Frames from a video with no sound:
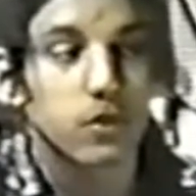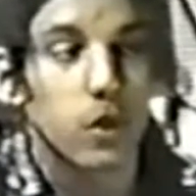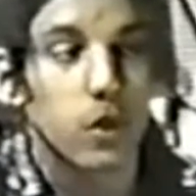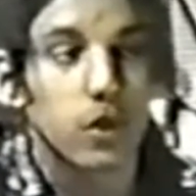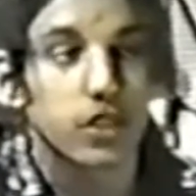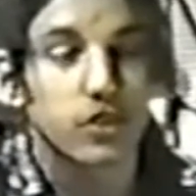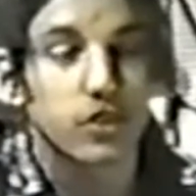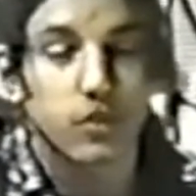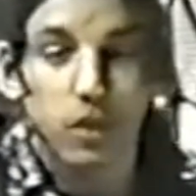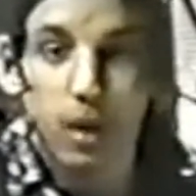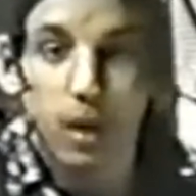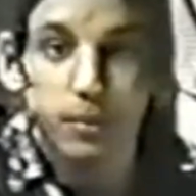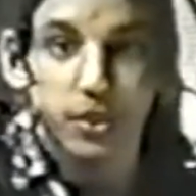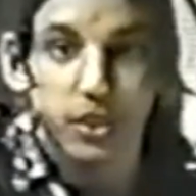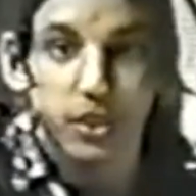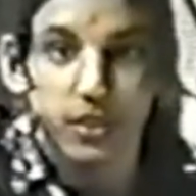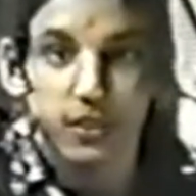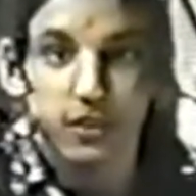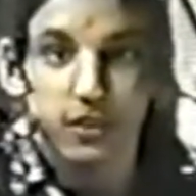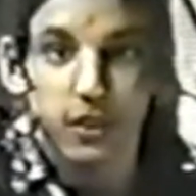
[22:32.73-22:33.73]
no
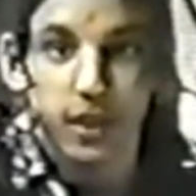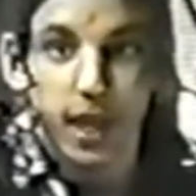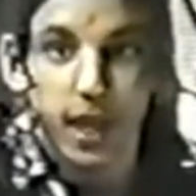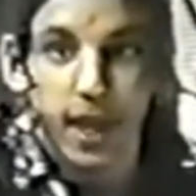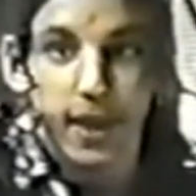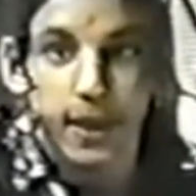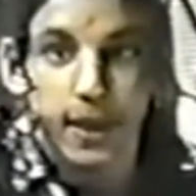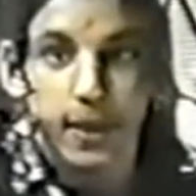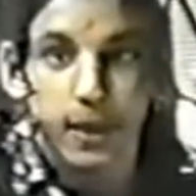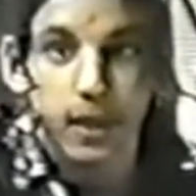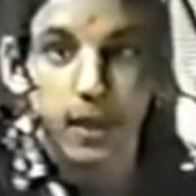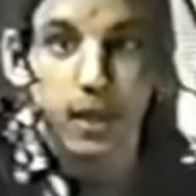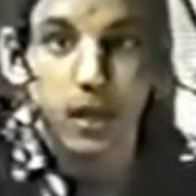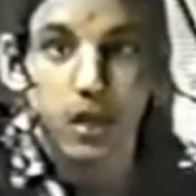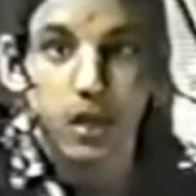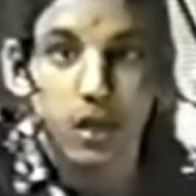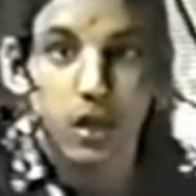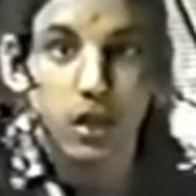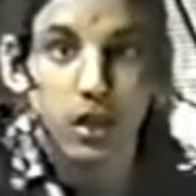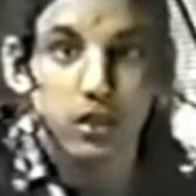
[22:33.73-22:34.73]
interruptions. Okay,
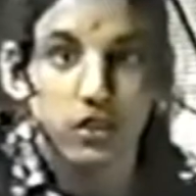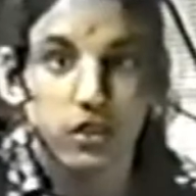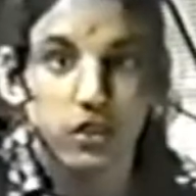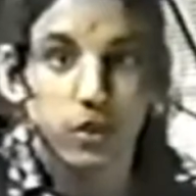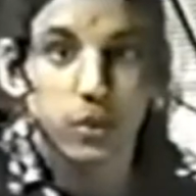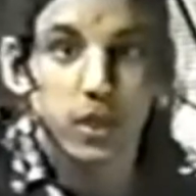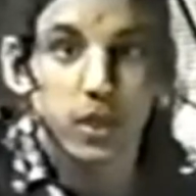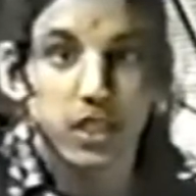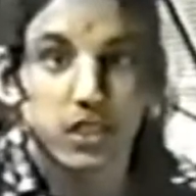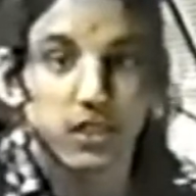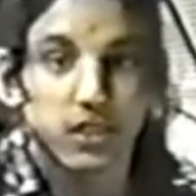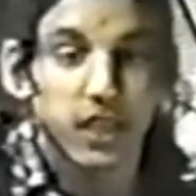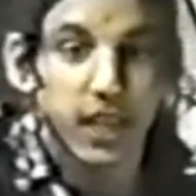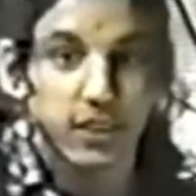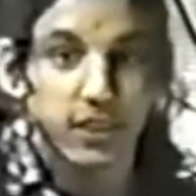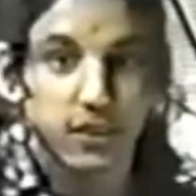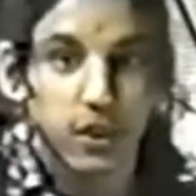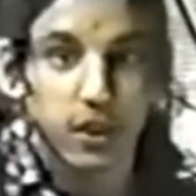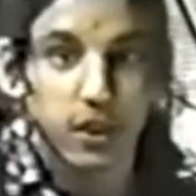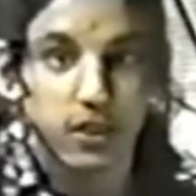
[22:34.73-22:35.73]
so you each
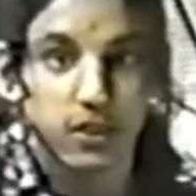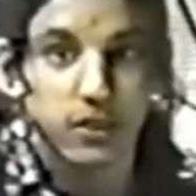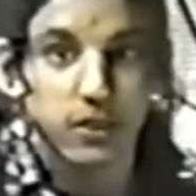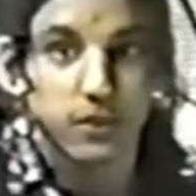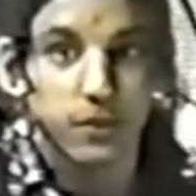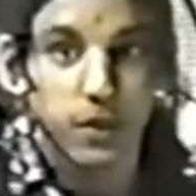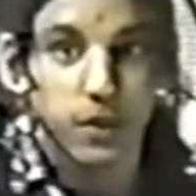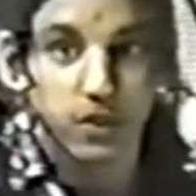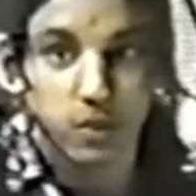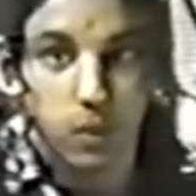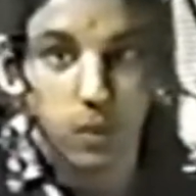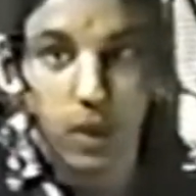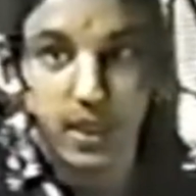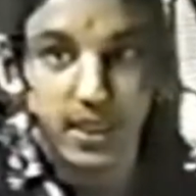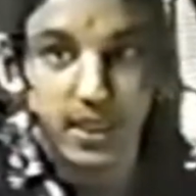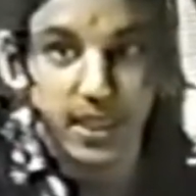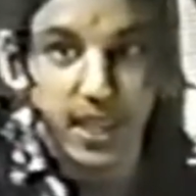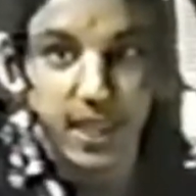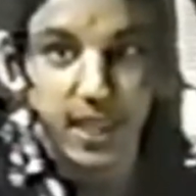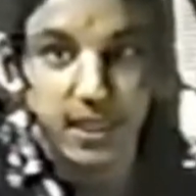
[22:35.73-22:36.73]
take turns. First
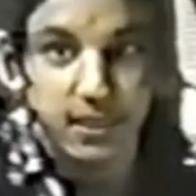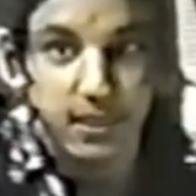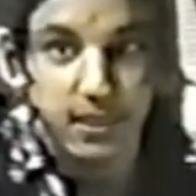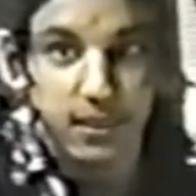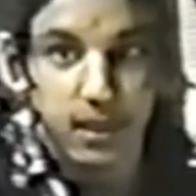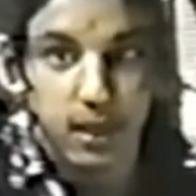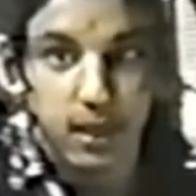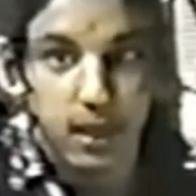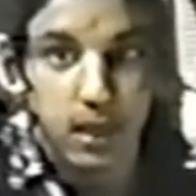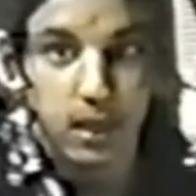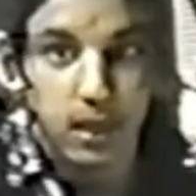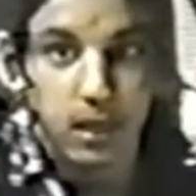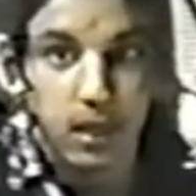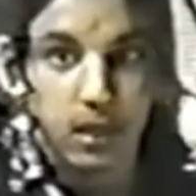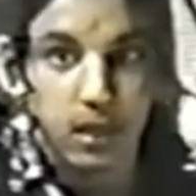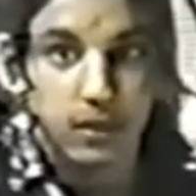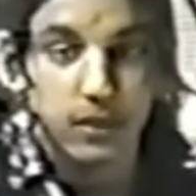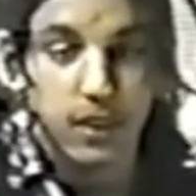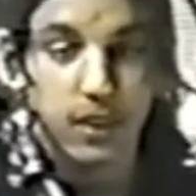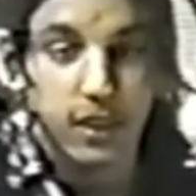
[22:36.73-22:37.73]
one digs,
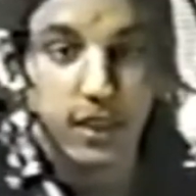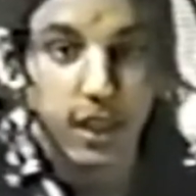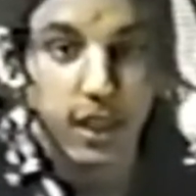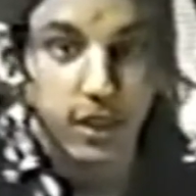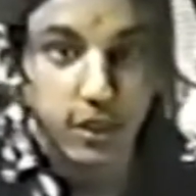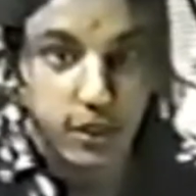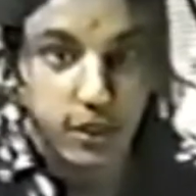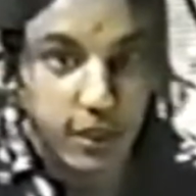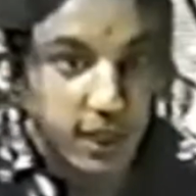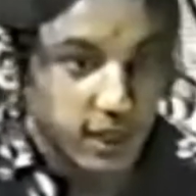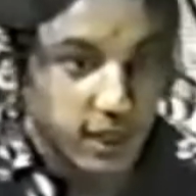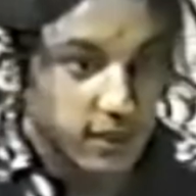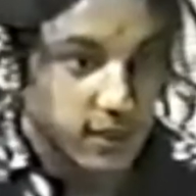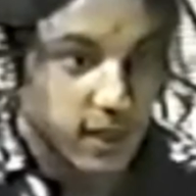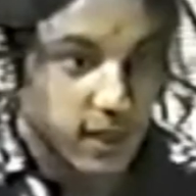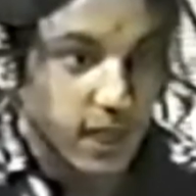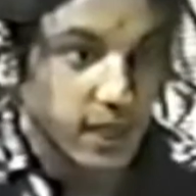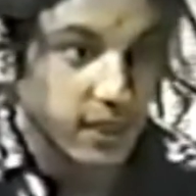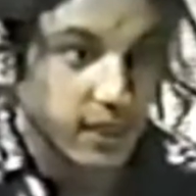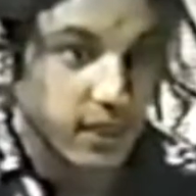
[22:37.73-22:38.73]
so then the other
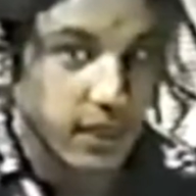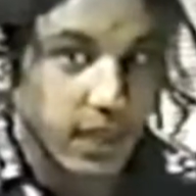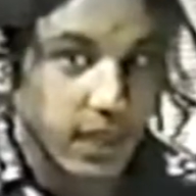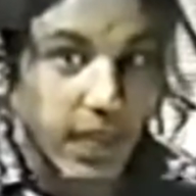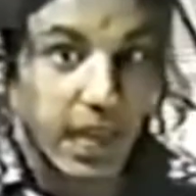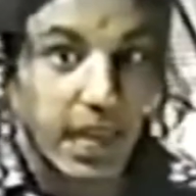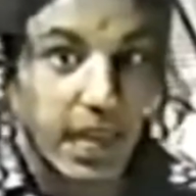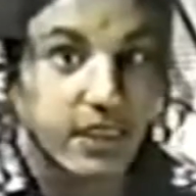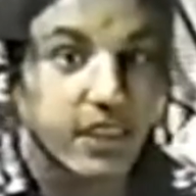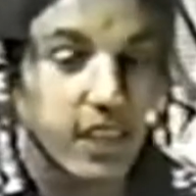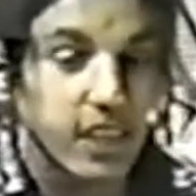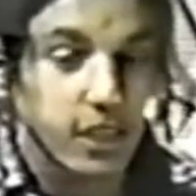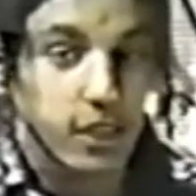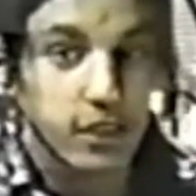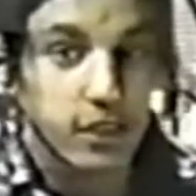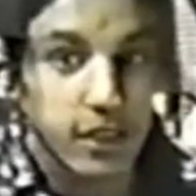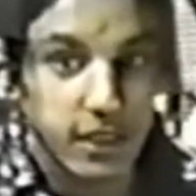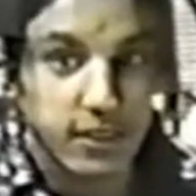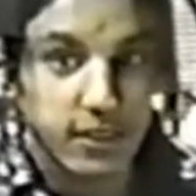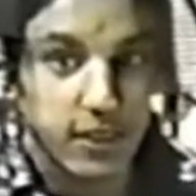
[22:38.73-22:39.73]
digs, and the other
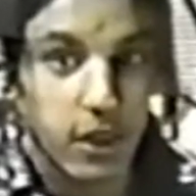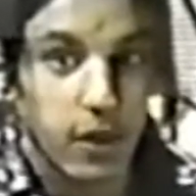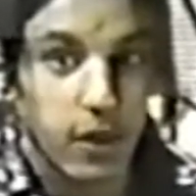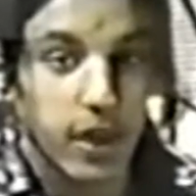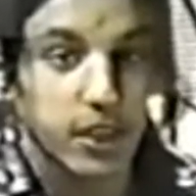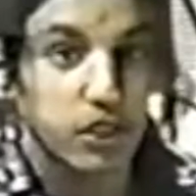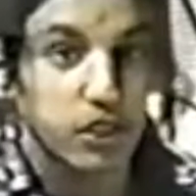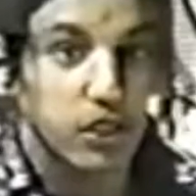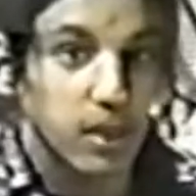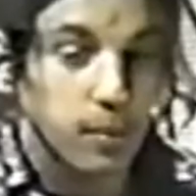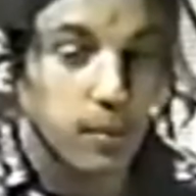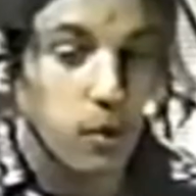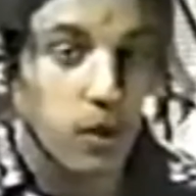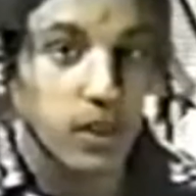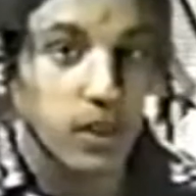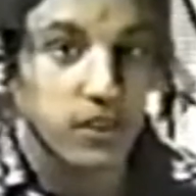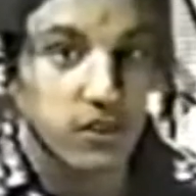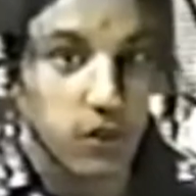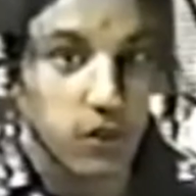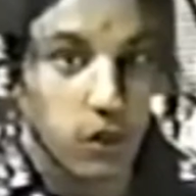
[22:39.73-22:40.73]
digs. All right, you keep
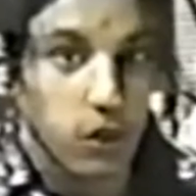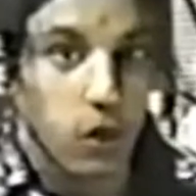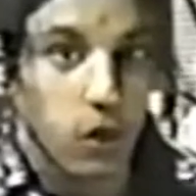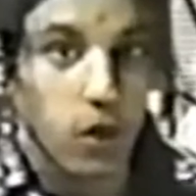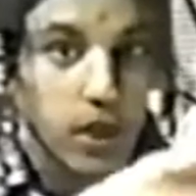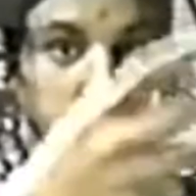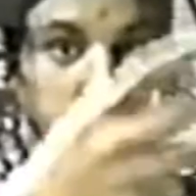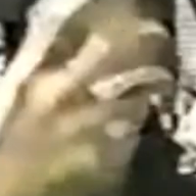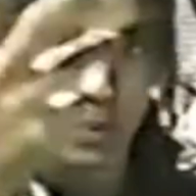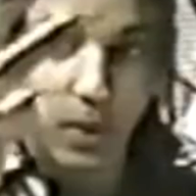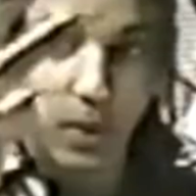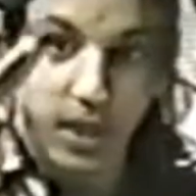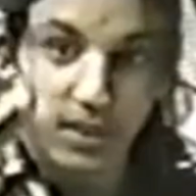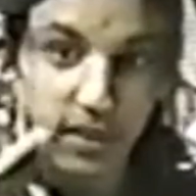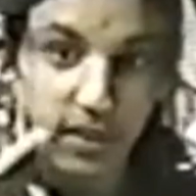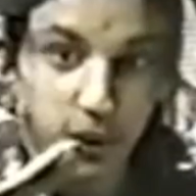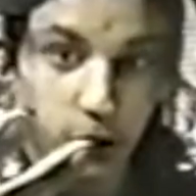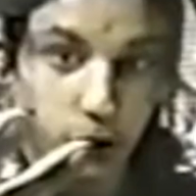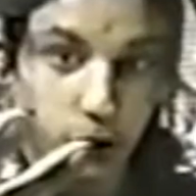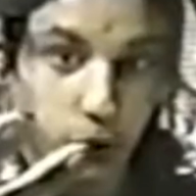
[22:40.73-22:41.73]
going in a circle. All right, the
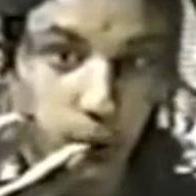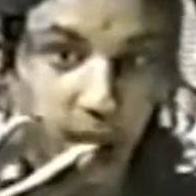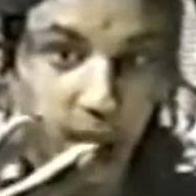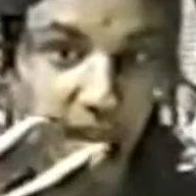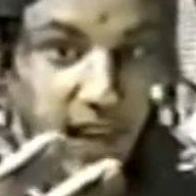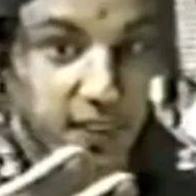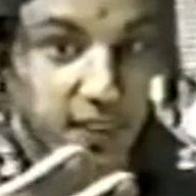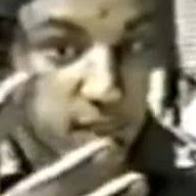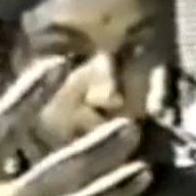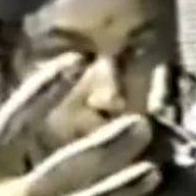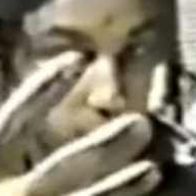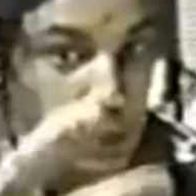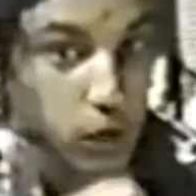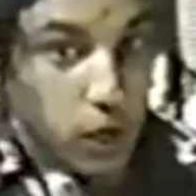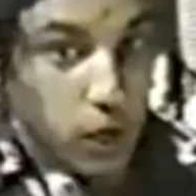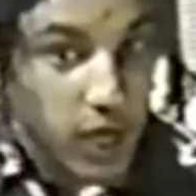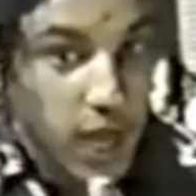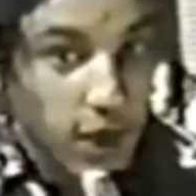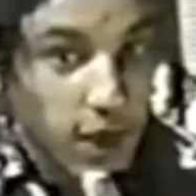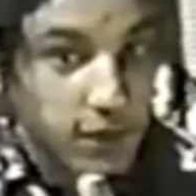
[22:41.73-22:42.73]
rest of the three have to be
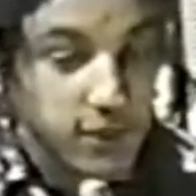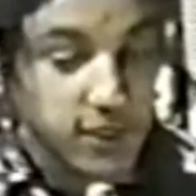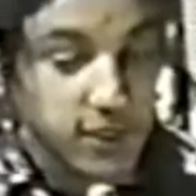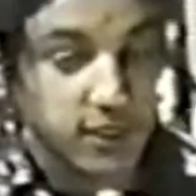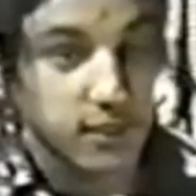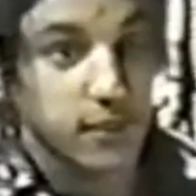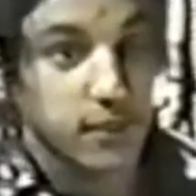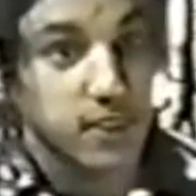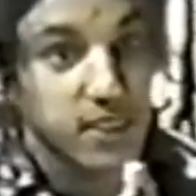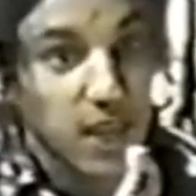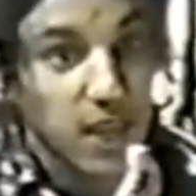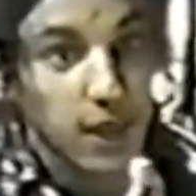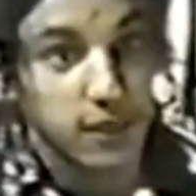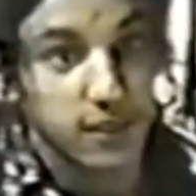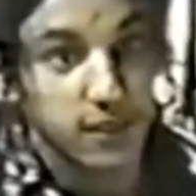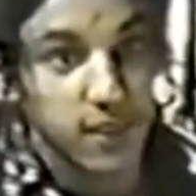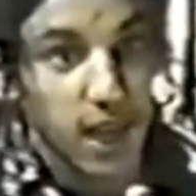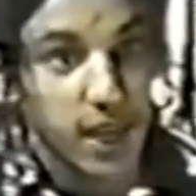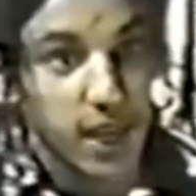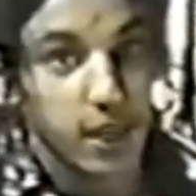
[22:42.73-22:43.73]
lookouts, because if it's
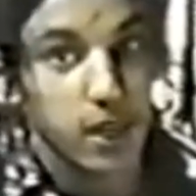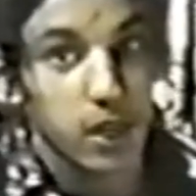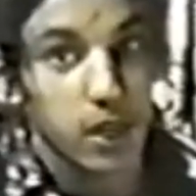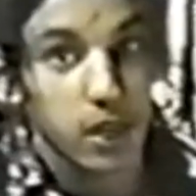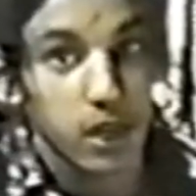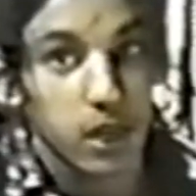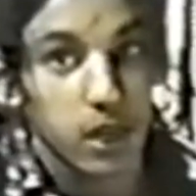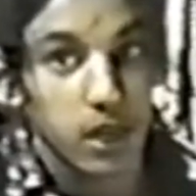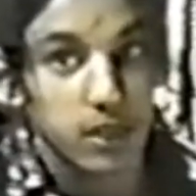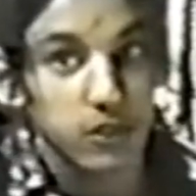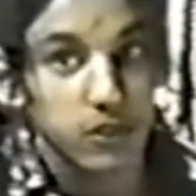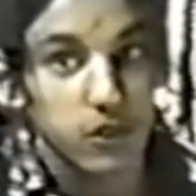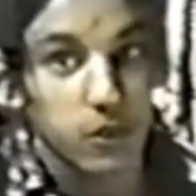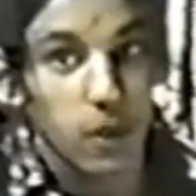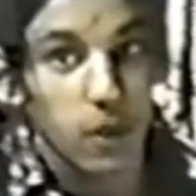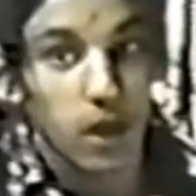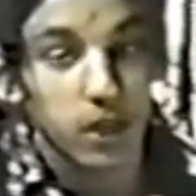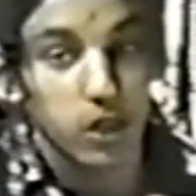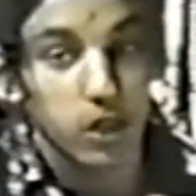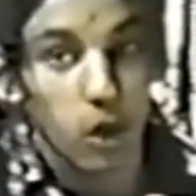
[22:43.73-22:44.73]
outside,
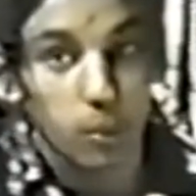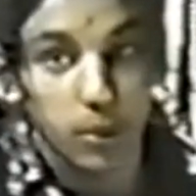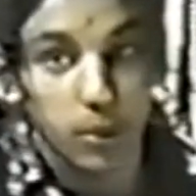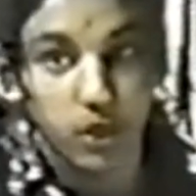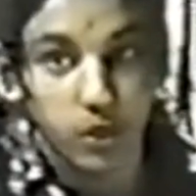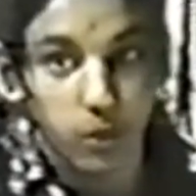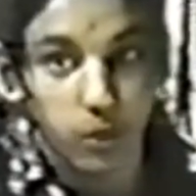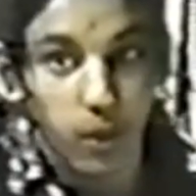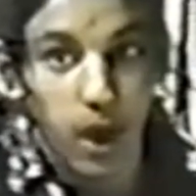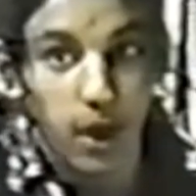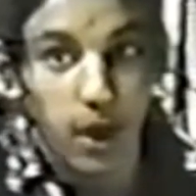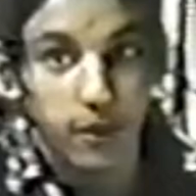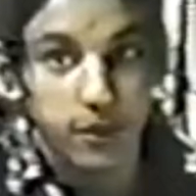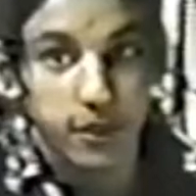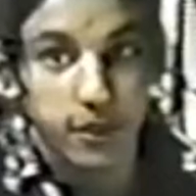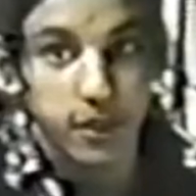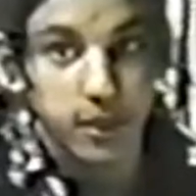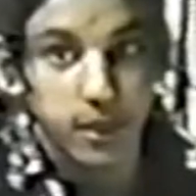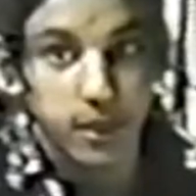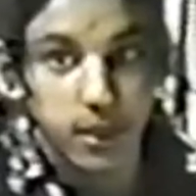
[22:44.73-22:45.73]
you're out in open ground,